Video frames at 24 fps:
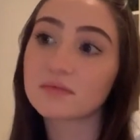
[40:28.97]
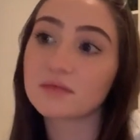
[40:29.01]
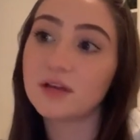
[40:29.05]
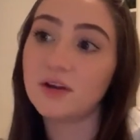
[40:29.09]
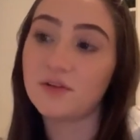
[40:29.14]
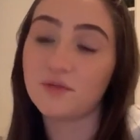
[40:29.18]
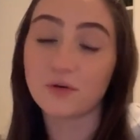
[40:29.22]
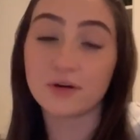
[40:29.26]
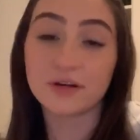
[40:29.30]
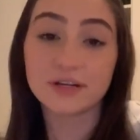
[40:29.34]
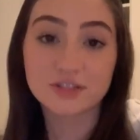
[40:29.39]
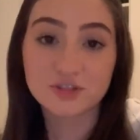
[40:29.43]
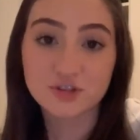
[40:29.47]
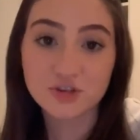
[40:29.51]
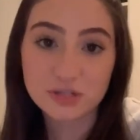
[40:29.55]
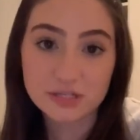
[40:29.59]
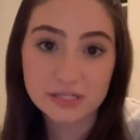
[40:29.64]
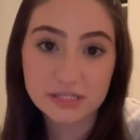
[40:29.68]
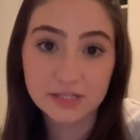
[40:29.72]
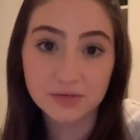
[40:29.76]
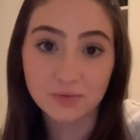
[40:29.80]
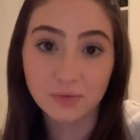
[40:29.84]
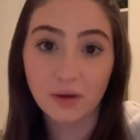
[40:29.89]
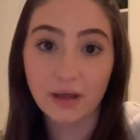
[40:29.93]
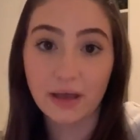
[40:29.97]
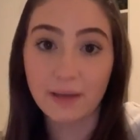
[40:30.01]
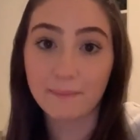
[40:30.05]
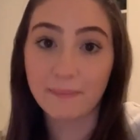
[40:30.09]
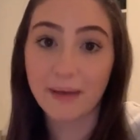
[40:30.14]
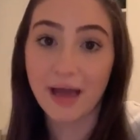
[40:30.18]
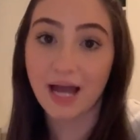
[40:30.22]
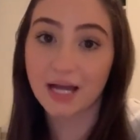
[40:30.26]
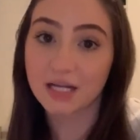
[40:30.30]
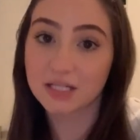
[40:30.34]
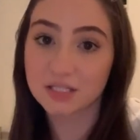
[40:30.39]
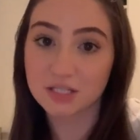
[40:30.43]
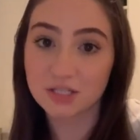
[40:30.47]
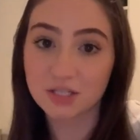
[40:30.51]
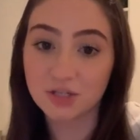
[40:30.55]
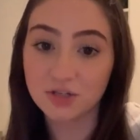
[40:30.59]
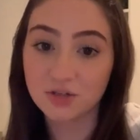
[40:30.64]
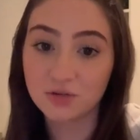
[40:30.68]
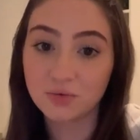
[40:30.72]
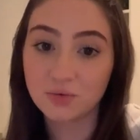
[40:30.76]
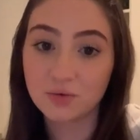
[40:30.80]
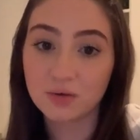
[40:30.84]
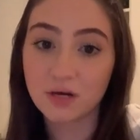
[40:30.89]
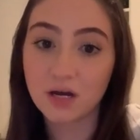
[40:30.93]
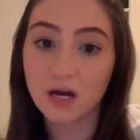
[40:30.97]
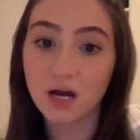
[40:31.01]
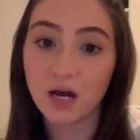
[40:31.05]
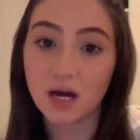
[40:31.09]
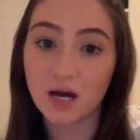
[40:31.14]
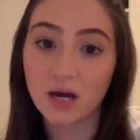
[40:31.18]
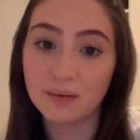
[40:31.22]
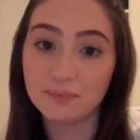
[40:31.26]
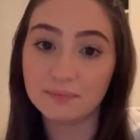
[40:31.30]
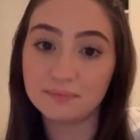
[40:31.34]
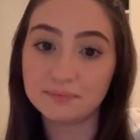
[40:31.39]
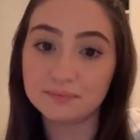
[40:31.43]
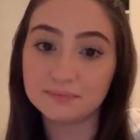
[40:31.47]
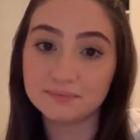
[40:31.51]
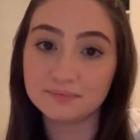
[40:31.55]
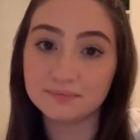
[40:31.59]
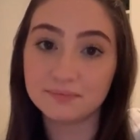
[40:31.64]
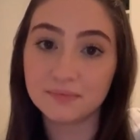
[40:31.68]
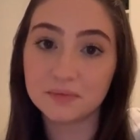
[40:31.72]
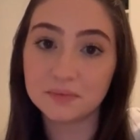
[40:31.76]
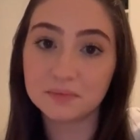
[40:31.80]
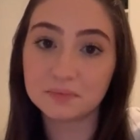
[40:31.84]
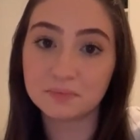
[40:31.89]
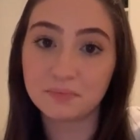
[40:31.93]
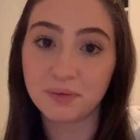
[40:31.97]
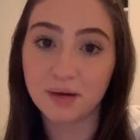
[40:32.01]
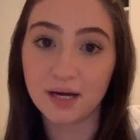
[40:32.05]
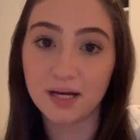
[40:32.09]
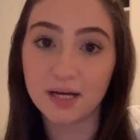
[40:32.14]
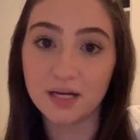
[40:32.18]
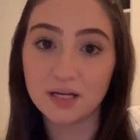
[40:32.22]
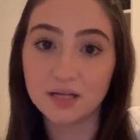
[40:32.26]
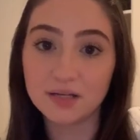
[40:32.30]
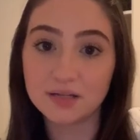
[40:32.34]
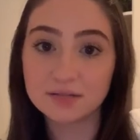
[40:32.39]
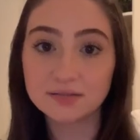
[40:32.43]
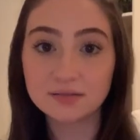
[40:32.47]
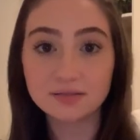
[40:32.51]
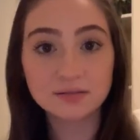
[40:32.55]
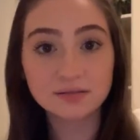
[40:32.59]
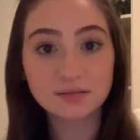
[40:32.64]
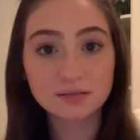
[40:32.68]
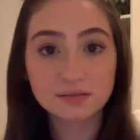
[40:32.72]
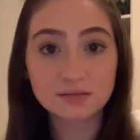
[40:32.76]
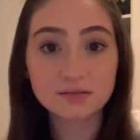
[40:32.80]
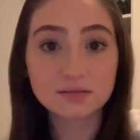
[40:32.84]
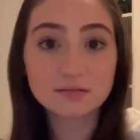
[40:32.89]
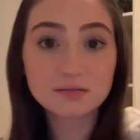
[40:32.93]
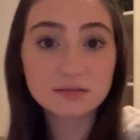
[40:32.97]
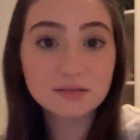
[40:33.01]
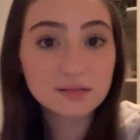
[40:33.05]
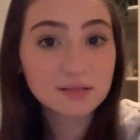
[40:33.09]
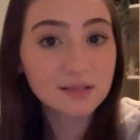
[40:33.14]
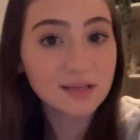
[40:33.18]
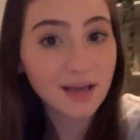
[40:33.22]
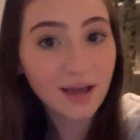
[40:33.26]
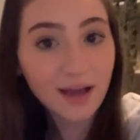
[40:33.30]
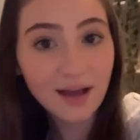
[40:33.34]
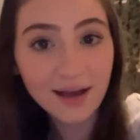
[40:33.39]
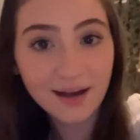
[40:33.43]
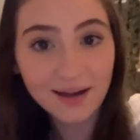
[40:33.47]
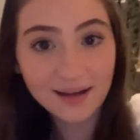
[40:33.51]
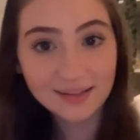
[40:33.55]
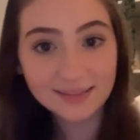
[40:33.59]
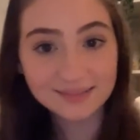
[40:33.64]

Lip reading: if we're interested, we'll get back to you. But yeah.